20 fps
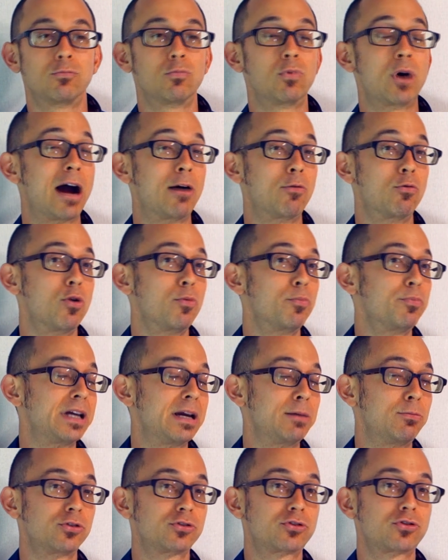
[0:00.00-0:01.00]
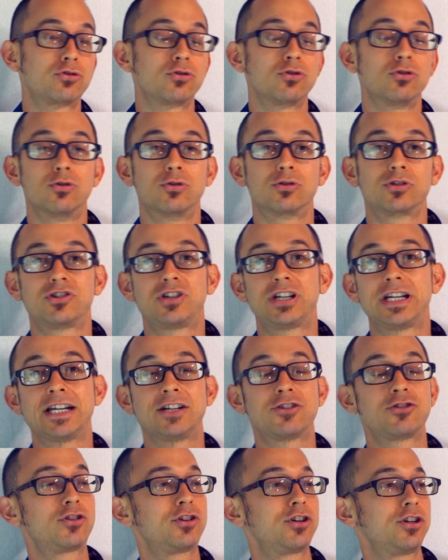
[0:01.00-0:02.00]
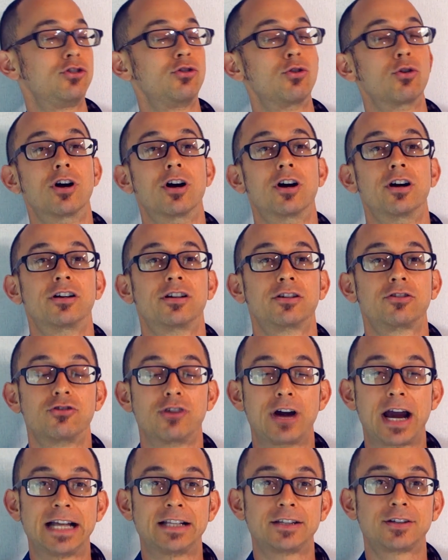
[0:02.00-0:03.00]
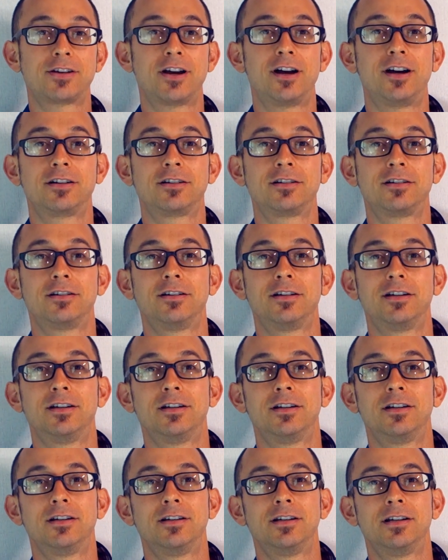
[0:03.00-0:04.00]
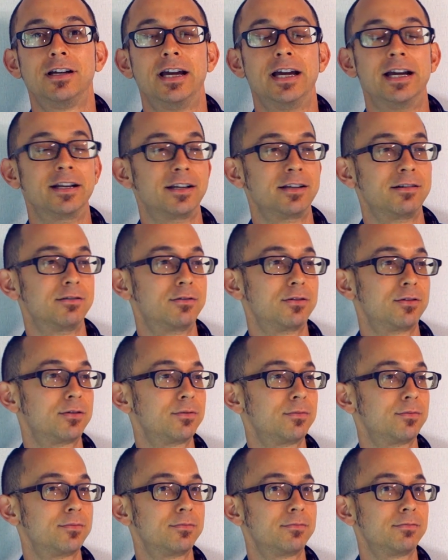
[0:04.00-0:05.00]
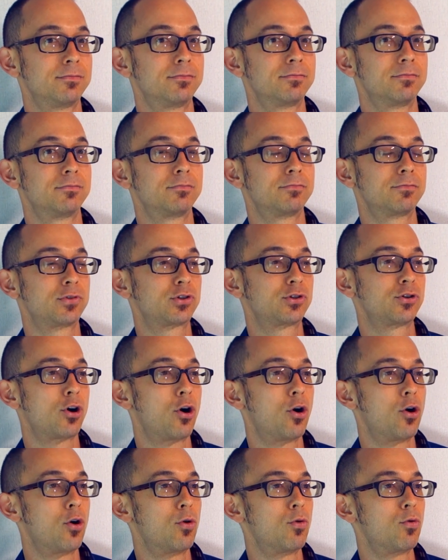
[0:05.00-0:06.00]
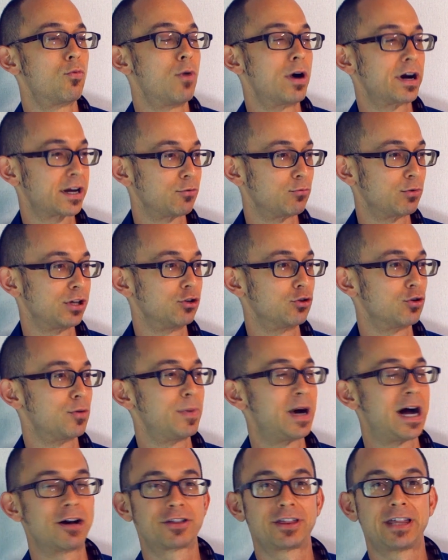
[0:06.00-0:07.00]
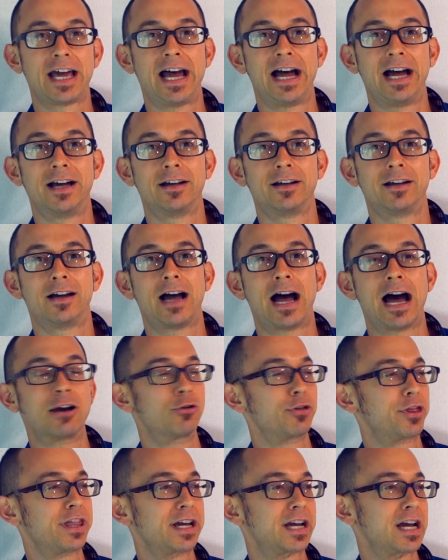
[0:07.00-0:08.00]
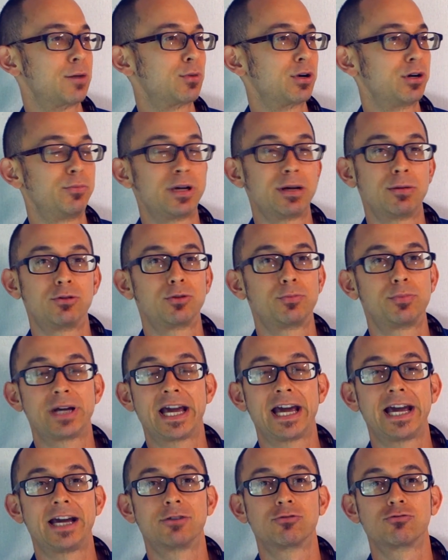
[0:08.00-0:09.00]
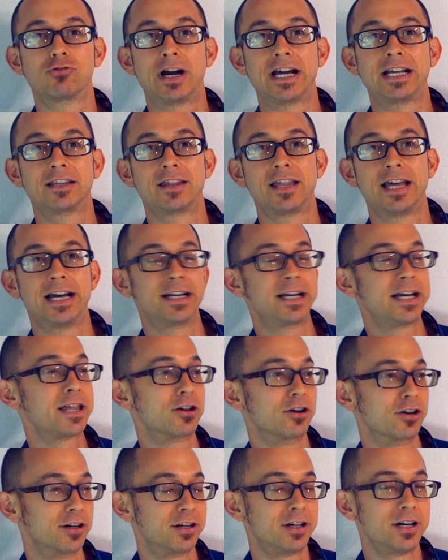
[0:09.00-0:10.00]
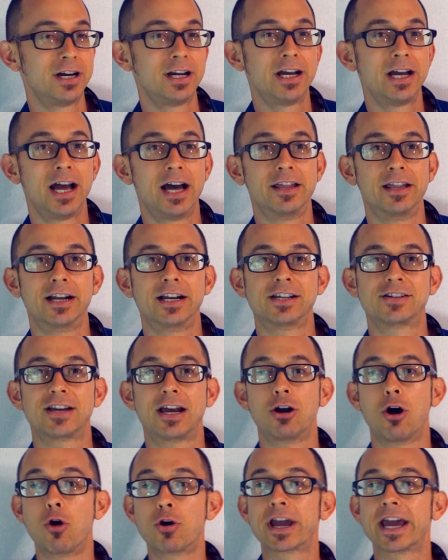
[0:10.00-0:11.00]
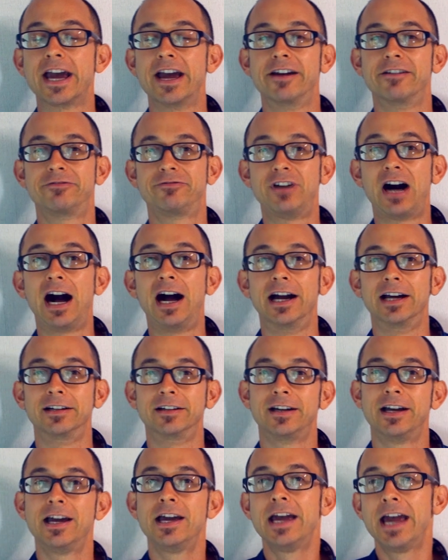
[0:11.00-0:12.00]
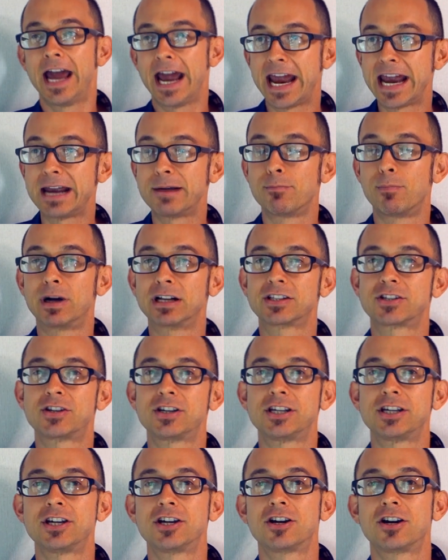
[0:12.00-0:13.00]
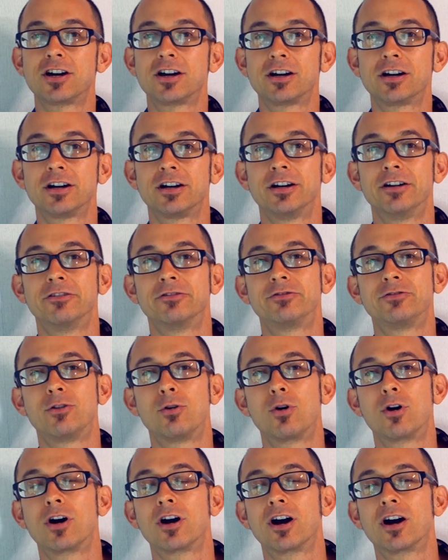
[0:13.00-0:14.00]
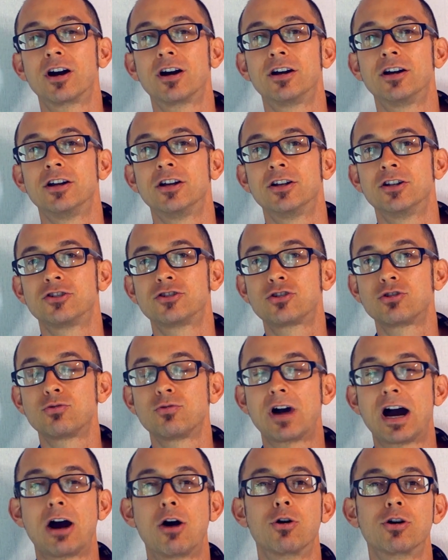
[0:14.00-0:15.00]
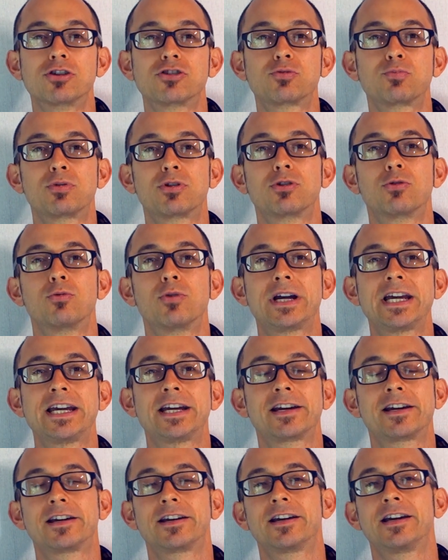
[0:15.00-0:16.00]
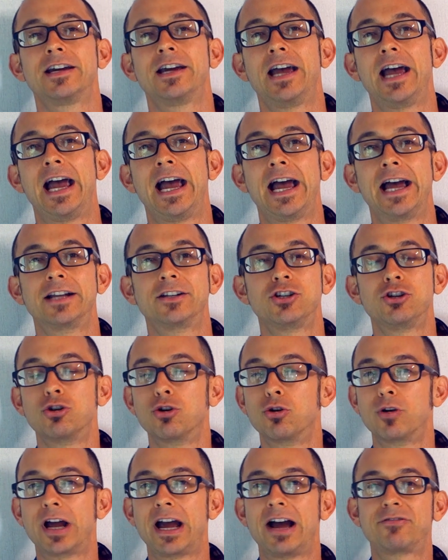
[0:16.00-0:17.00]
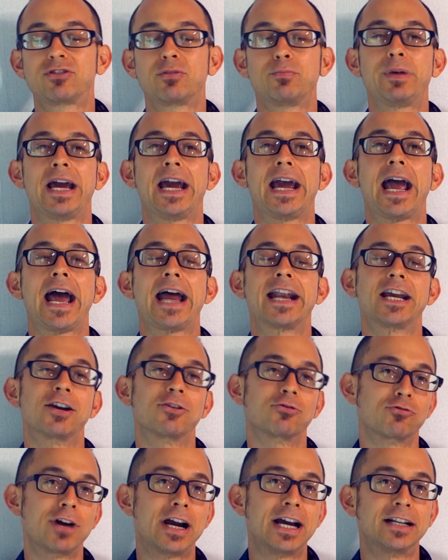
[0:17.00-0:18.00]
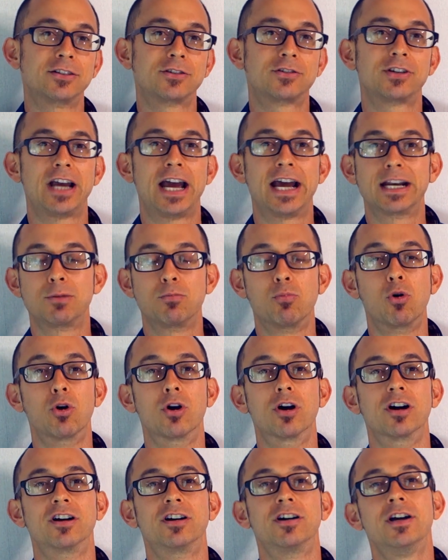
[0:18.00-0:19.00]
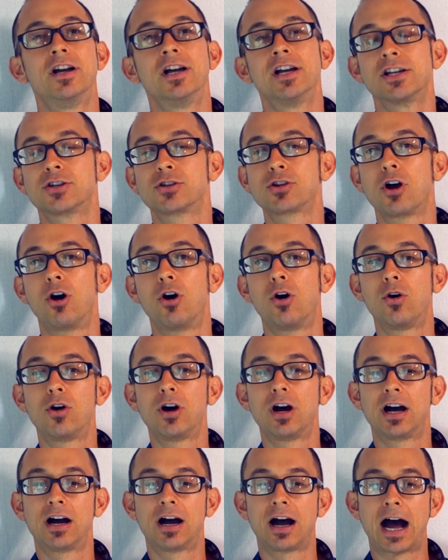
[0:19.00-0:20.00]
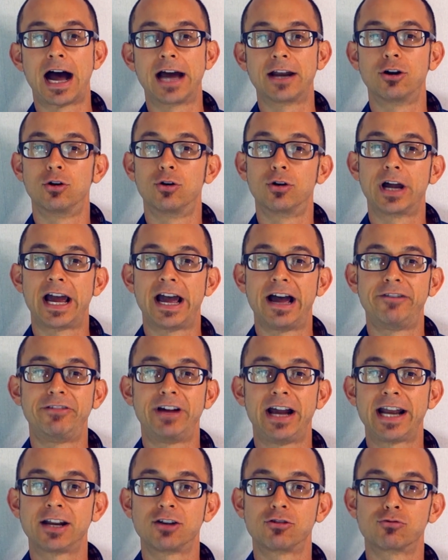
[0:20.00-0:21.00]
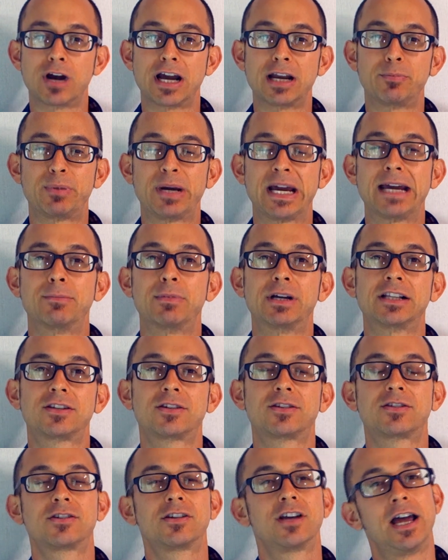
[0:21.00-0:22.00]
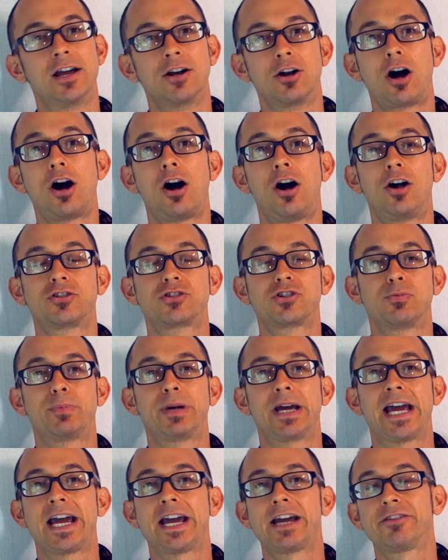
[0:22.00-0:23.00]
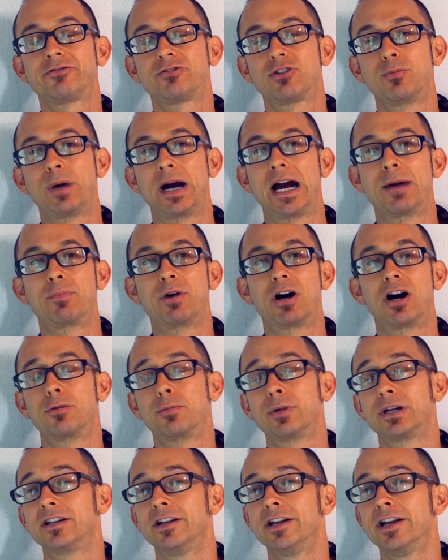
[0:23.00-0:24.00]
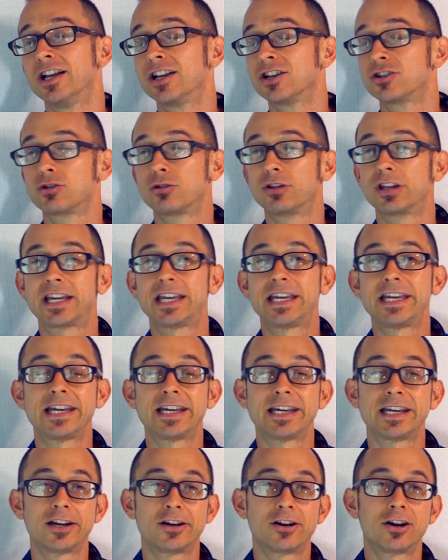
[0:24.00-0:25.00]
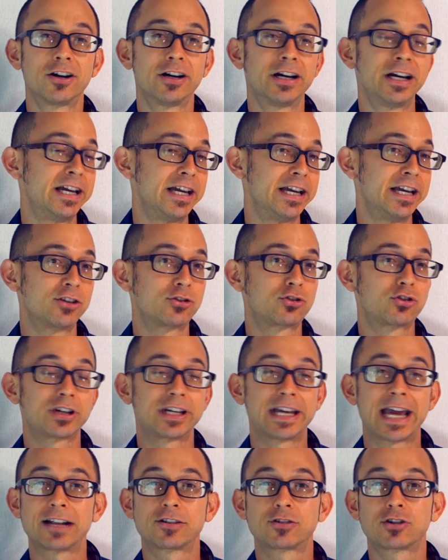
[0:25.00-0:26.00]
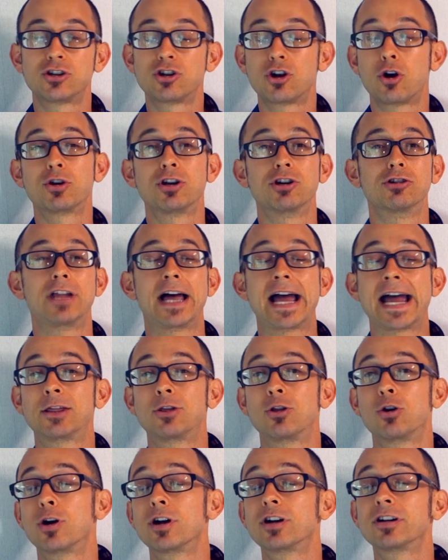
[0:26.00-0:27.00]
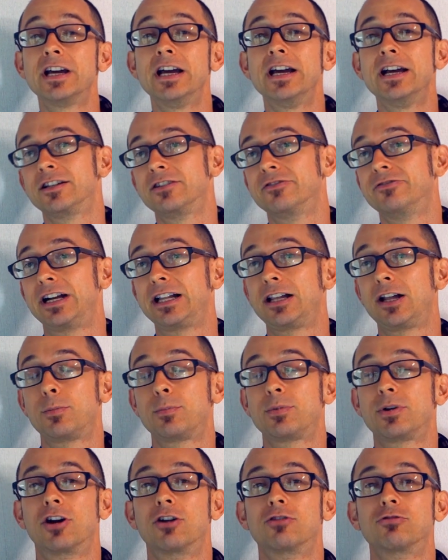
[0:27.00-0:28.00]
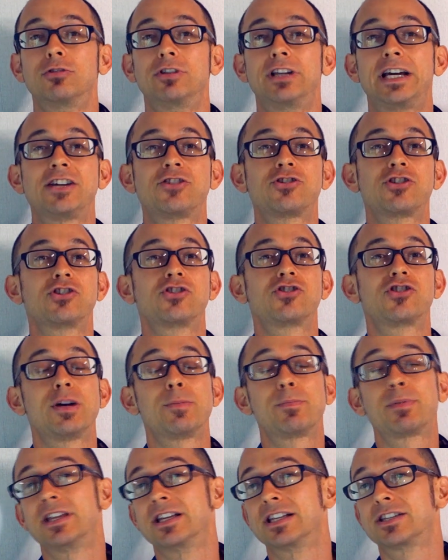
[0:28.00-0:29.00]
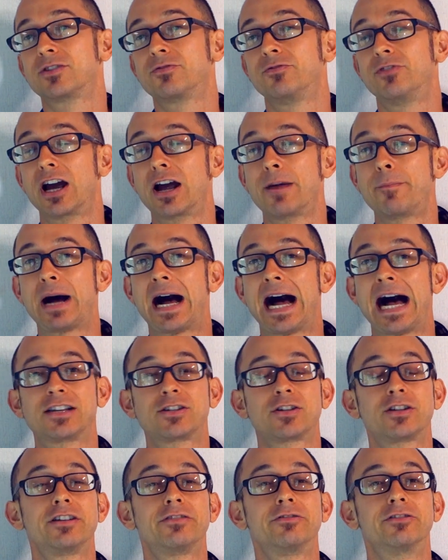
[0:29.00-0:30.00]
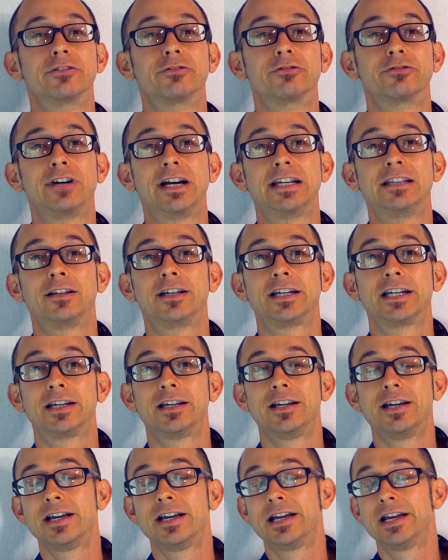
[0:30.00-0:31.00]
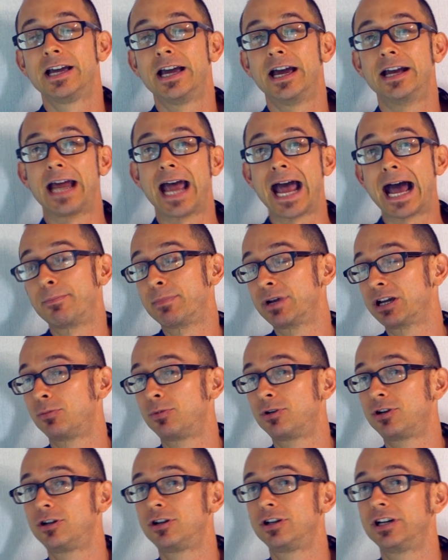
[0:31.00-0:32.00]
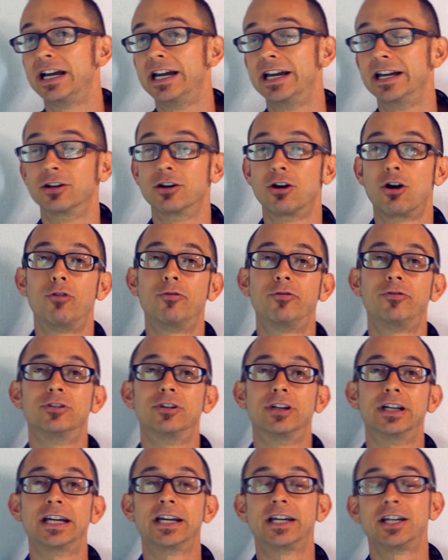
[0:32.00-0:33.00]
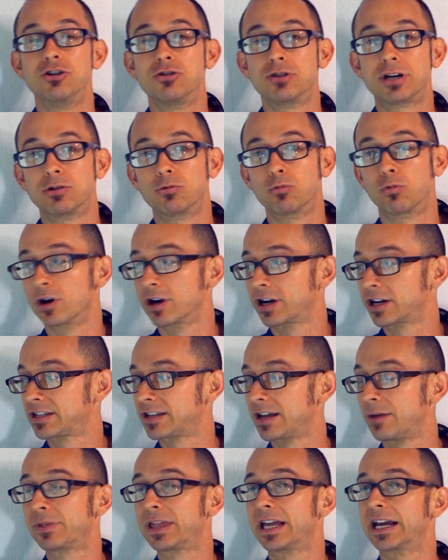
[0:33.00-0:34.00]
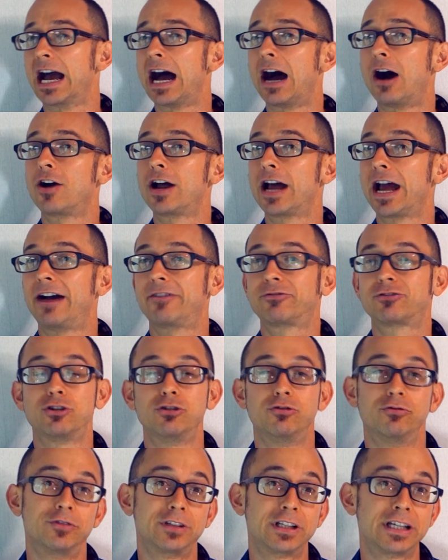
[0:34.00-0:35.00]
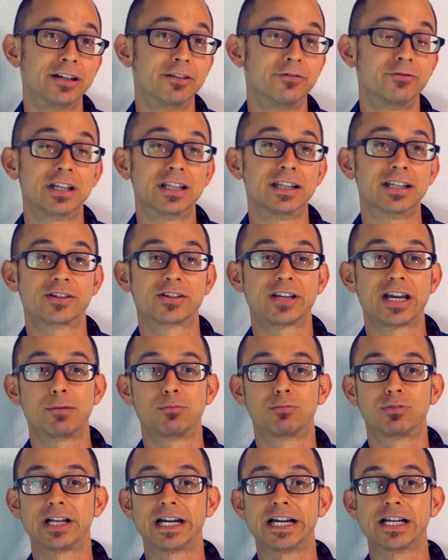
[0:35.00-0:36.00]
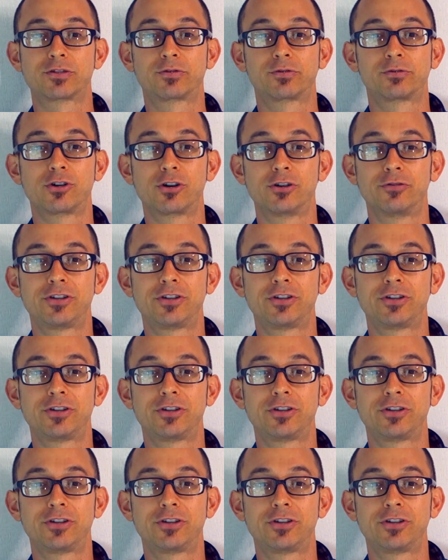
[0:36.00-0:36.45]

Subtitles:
I won't be able to teach your grandson. And so what can we do about that? I don't think I'm going to be able to pay rent then either. And then he said, okay, fine. 8 months a year for 2 hours per week, and you don't have to pay any rent anymore. So I don't have any rent payments at all to pay for my apartment. So the key here is to get to know your landlord, develop a relationship that's very positive and friendly, and amiable, and hopefully you can work something out after you've lived in the same place for a